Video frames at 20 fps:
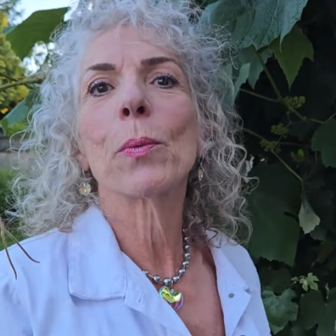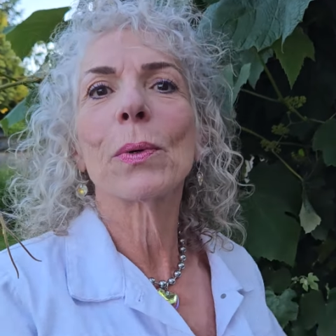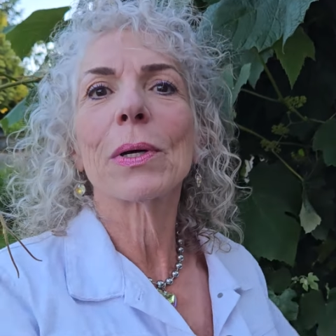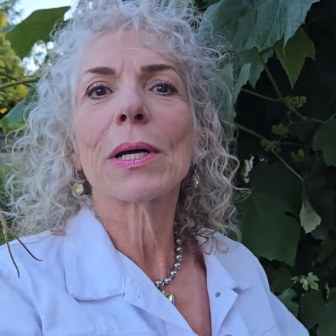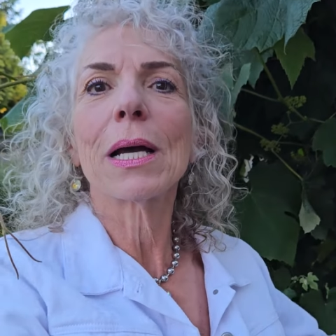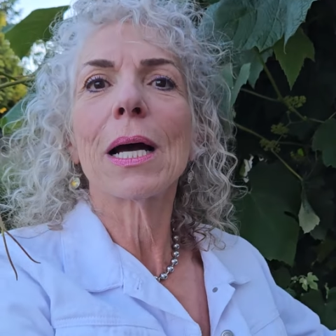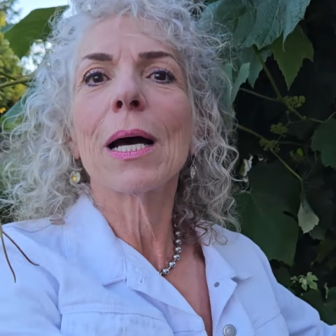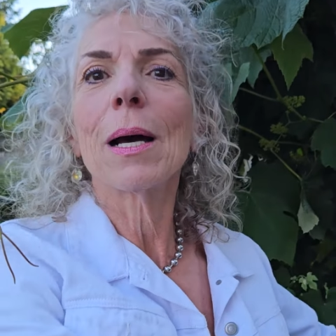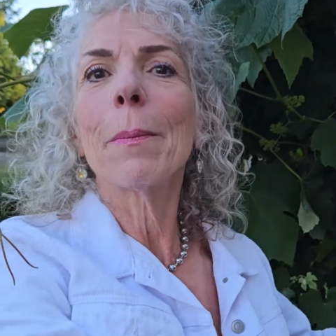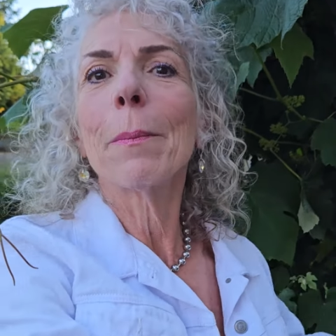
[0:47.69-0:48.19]
will
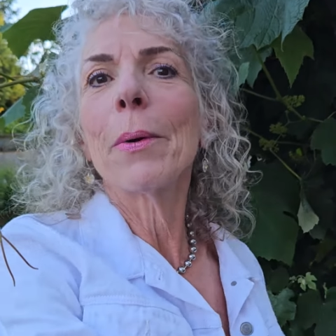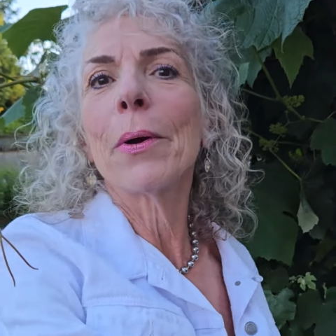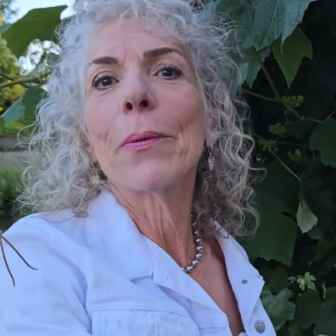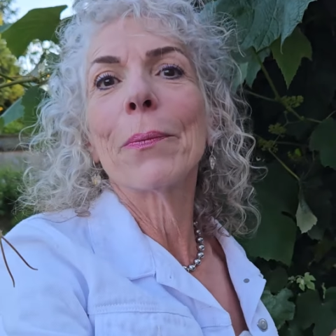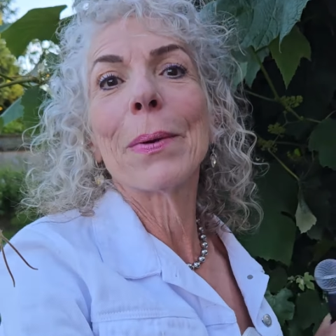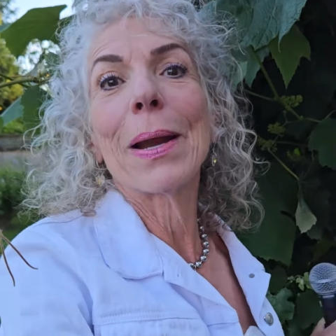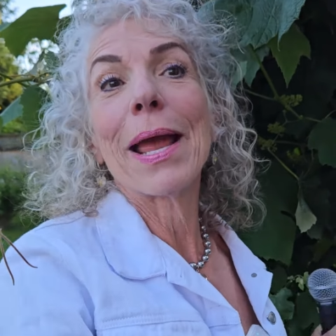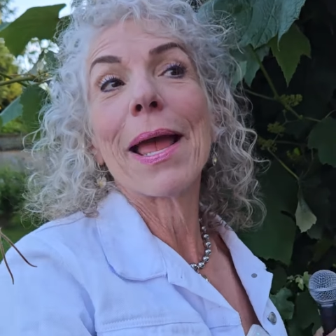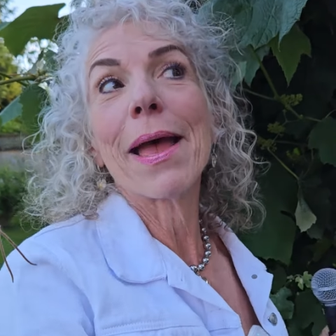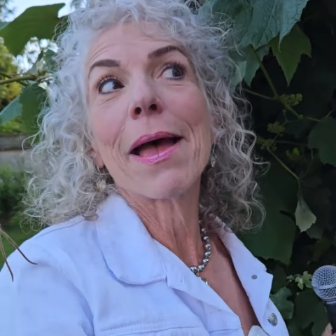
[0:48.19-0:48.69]
come
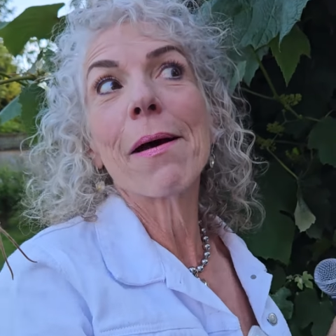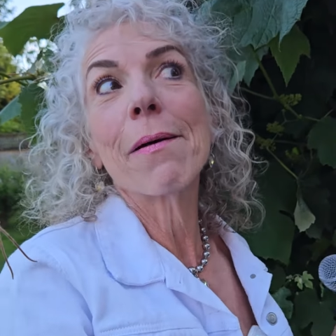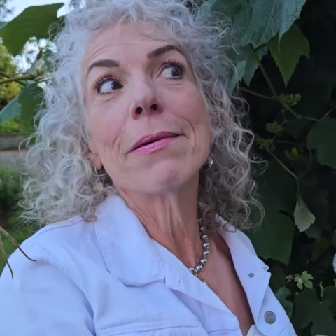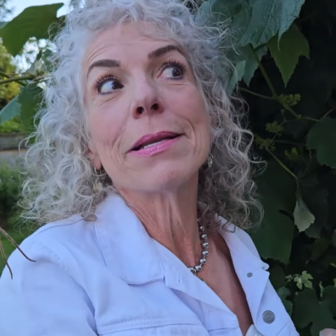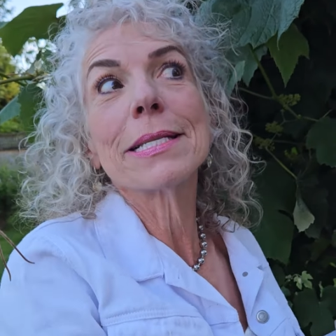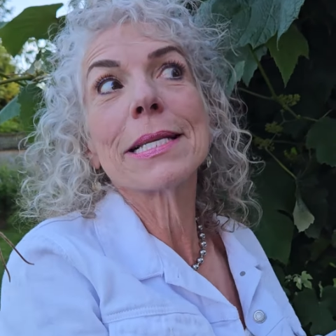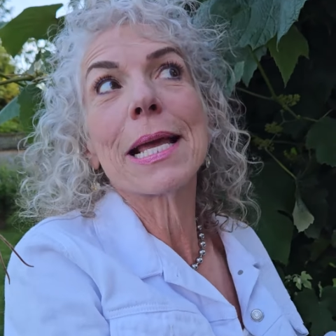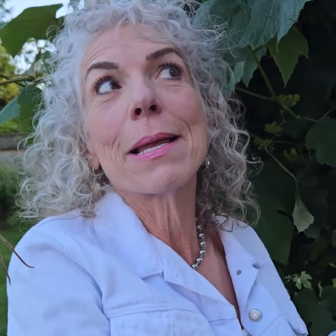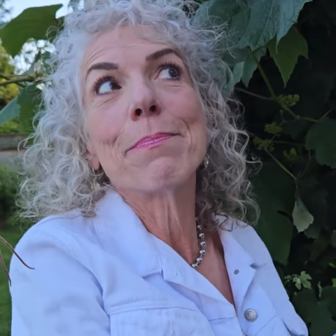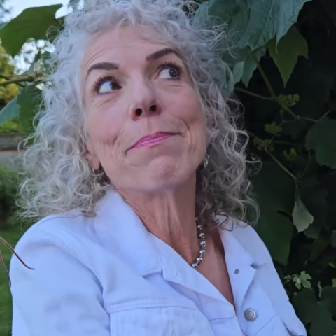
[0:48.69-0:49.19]

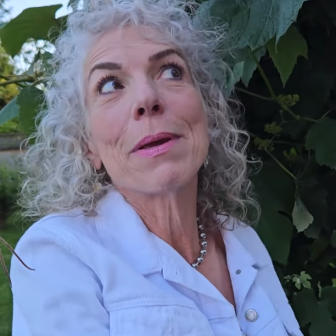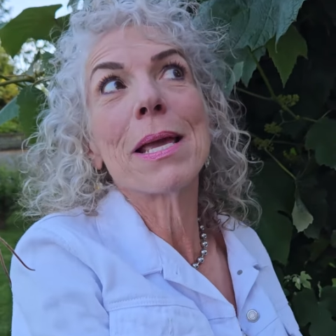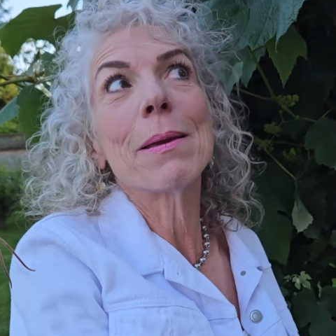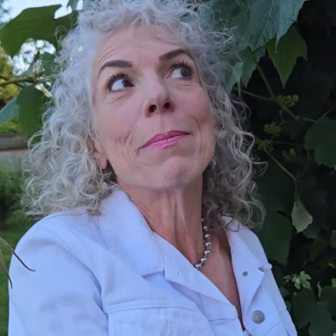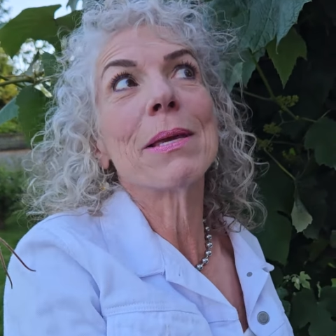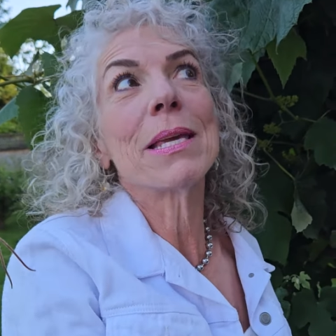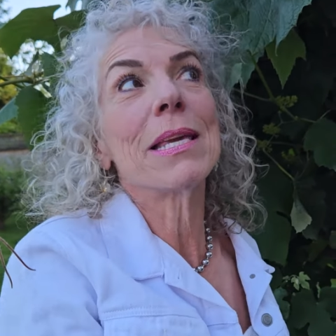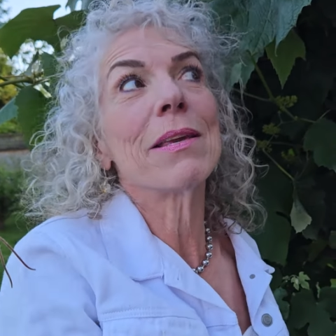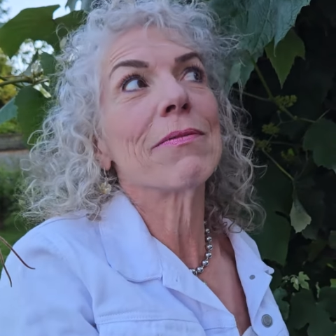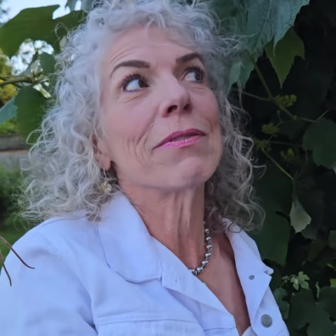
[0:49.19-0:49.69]
around and
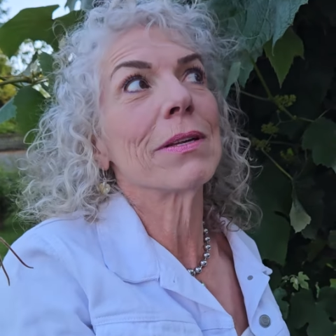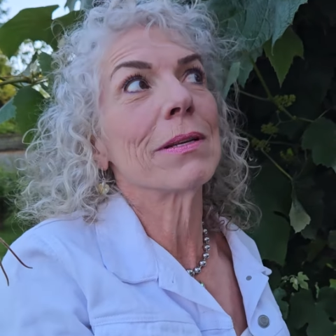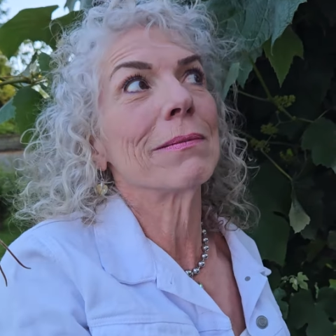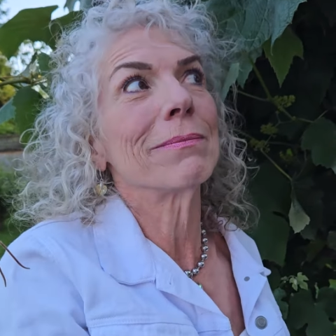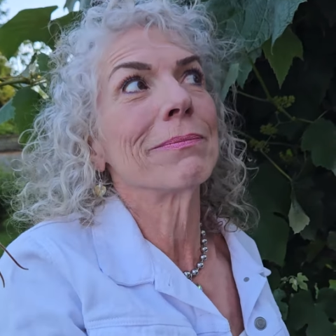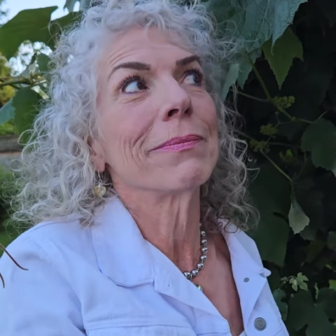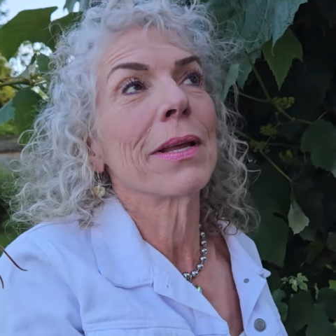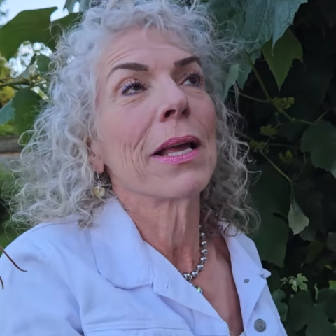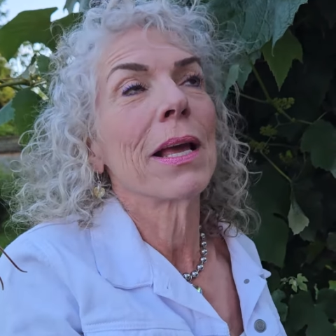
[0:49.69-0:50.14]
maybe even